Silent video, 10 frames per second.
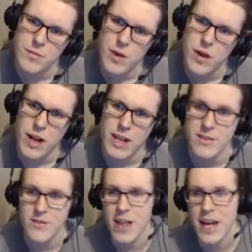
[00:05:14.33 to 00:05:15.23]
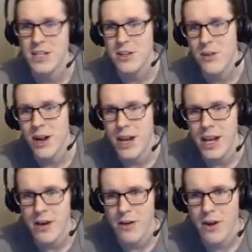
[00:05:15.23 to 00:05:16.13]
Alright, he's flashing red
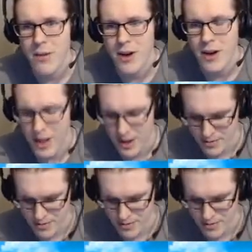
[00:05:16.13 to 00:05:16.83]
now. Come on, game.